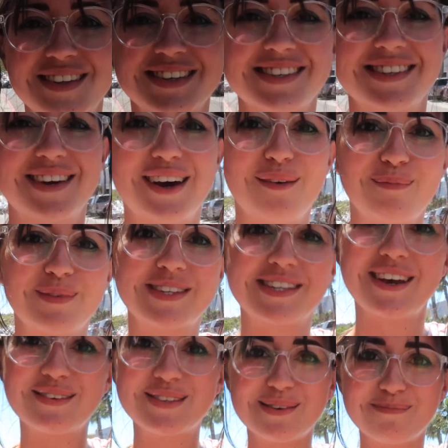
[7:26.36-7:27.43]
Just got
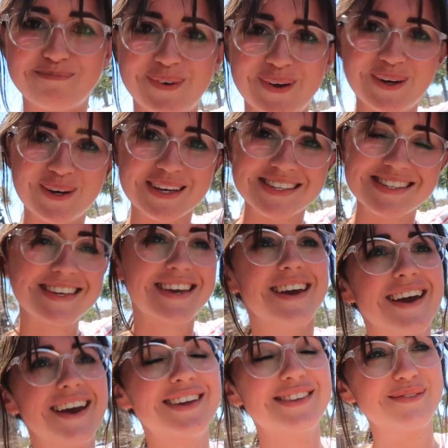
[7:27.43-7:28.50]
myself some books
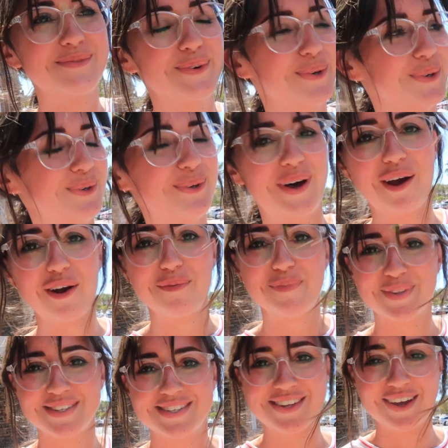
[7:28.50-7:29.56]
and some cool Harry
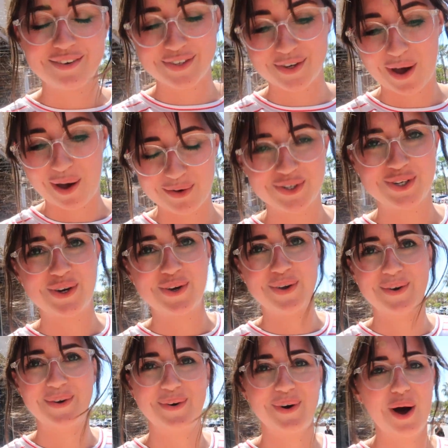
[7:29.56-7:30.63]
Potter stuff, so I'll show
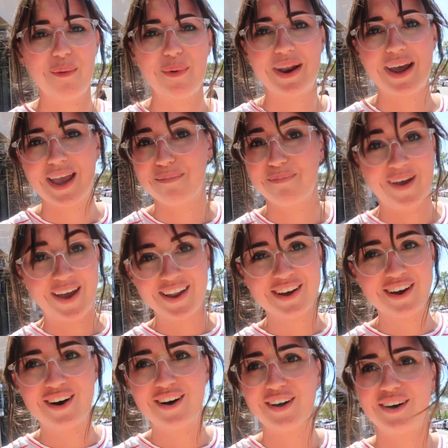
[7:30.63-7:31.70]
you when I get back
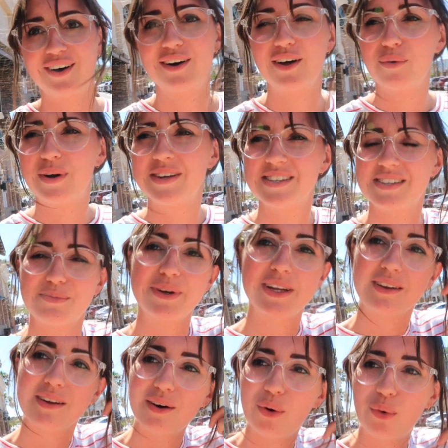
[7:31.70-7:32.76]
in the car, otherwise it's a
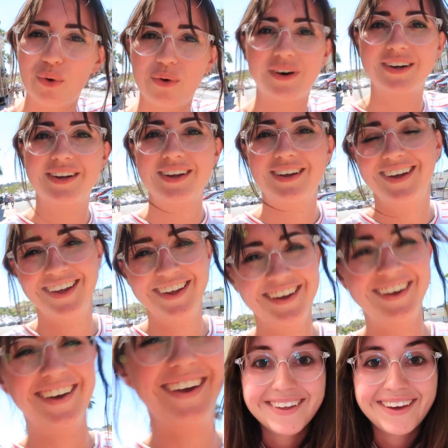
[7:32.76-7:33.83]
bit awkward.
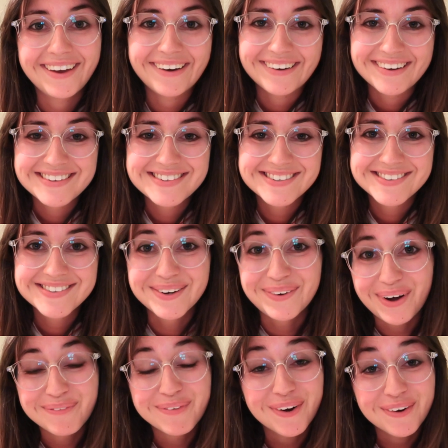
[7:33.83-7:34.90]
Hey guys,
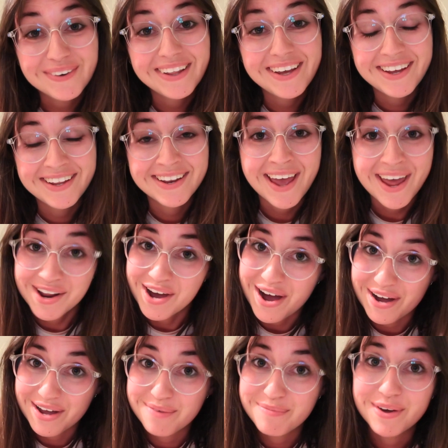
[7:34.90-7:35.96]
so I'm currently in
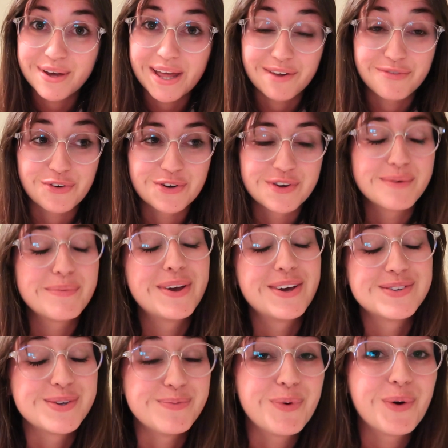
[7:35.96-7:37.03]
Anaheim, California,
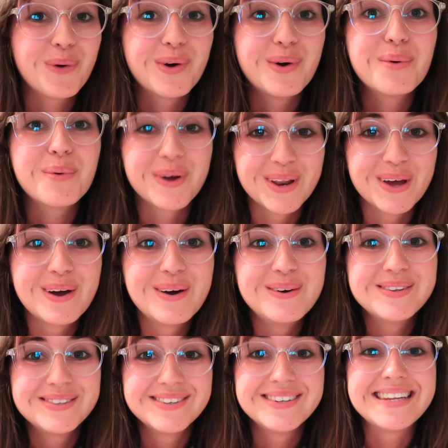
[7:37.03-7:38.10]
because tomorrow we're gonna
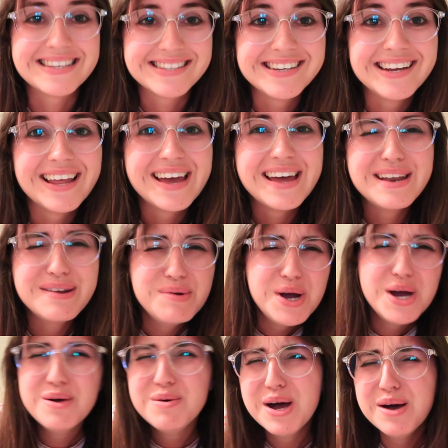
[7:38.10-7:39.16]
go to Disneyland.
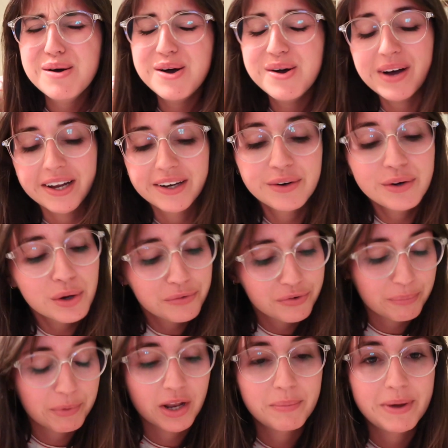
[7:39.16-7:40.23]
Woo-woo! I don't know if
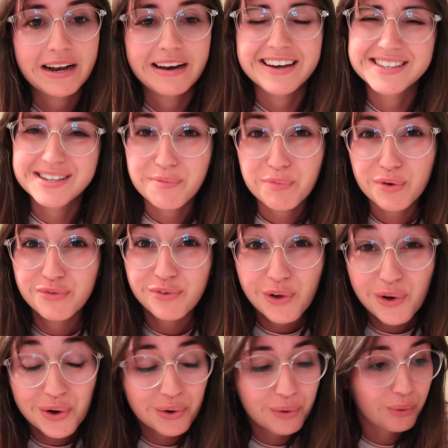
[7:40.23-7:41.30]
I'm gonna make like a separate
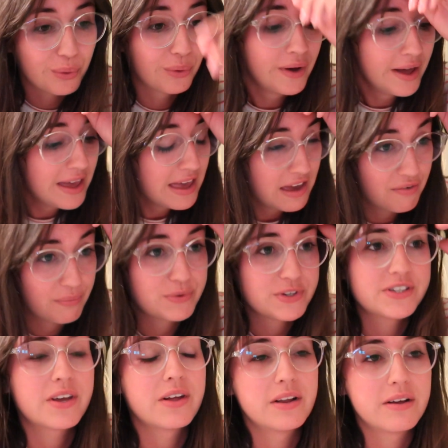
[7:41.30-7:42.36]
vlog or if I'm
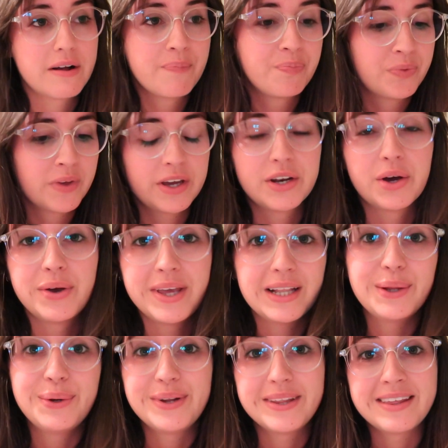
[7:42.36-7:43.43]
just gonna, you know,
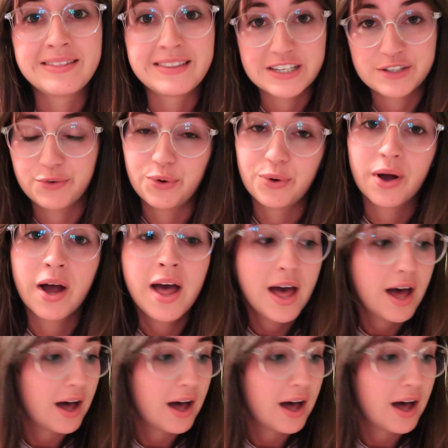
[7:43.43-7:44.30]
include it in this vlog.